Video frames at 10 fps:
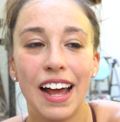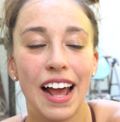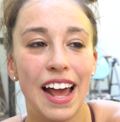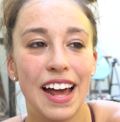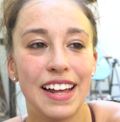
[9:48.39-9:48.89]

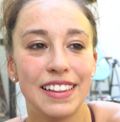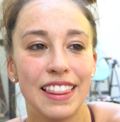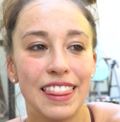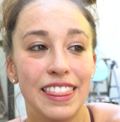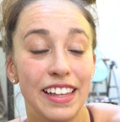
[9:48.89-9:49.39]
And
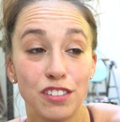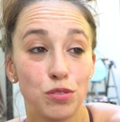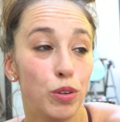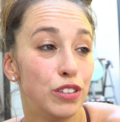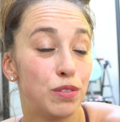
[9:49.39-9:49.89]

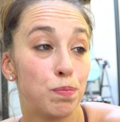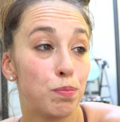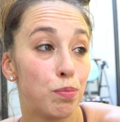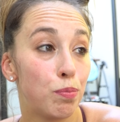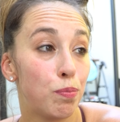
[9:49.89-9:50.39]
this was
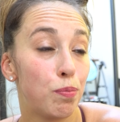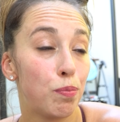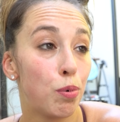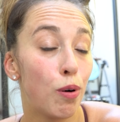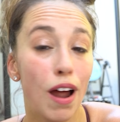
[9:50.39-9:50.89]

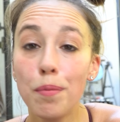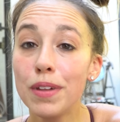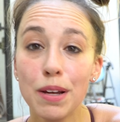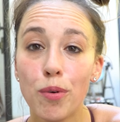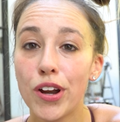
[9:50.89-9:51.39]

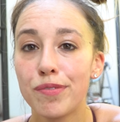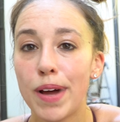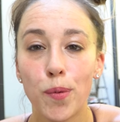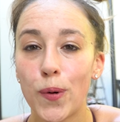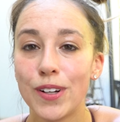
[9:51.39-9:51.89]
probably one of
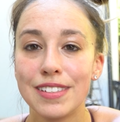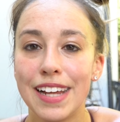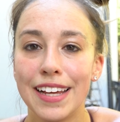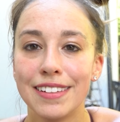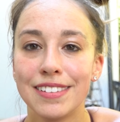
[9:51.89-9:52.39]
my worst
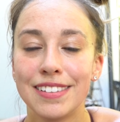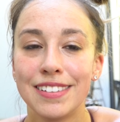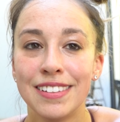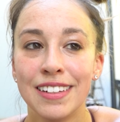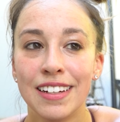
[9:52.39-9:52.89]

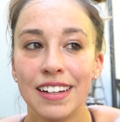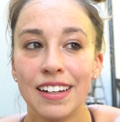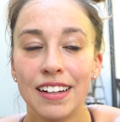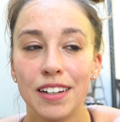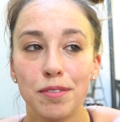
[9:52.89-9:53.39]
days
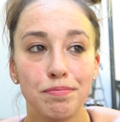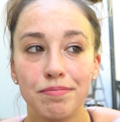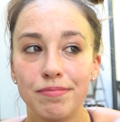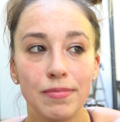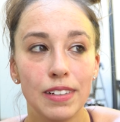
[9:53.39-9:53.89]

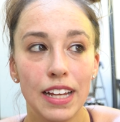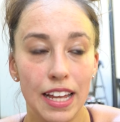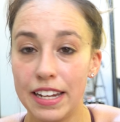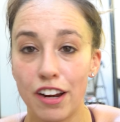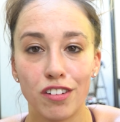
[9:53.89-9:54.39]

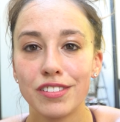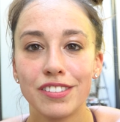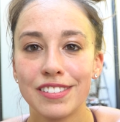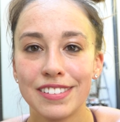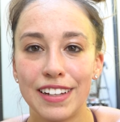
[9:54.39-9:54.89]
in
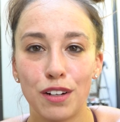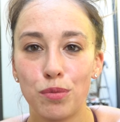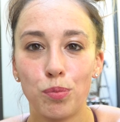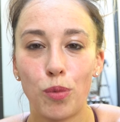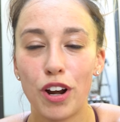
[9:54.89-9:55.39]
years. Like
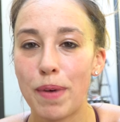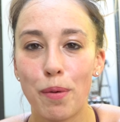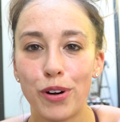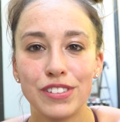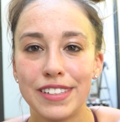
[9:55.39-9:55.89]
one of my
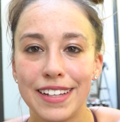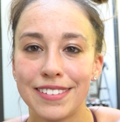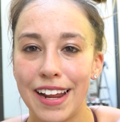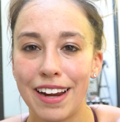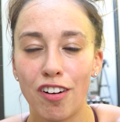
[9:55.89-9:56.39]
worst days
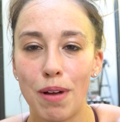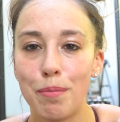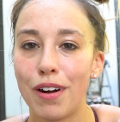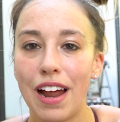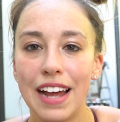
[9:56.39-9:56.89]
that I can
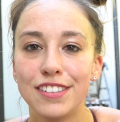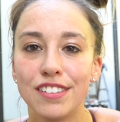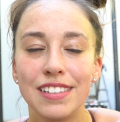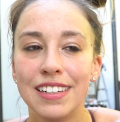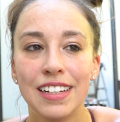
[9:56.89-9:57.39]
remember. I
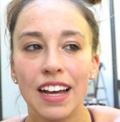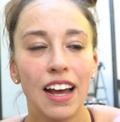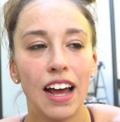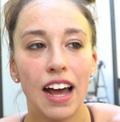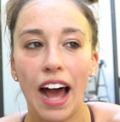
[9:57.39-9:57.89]
just
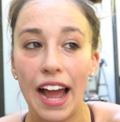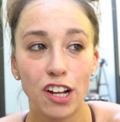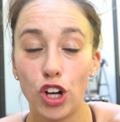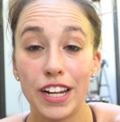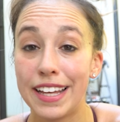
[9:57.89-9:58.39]
I
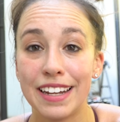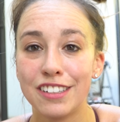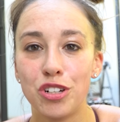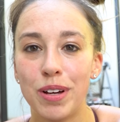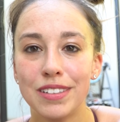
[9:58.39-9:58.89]
couldn't get
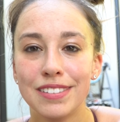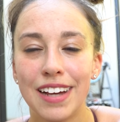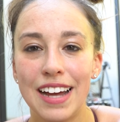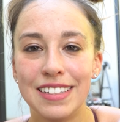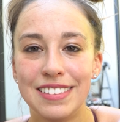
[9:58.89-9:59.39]
into it.
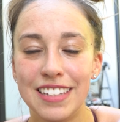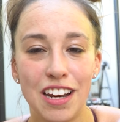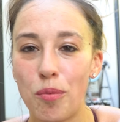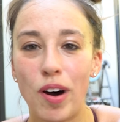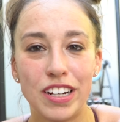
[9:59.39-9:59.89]
I
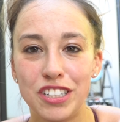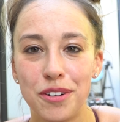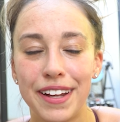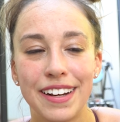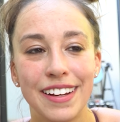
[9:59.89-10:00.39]
didn't want to
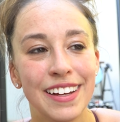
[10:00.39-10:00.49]
do it.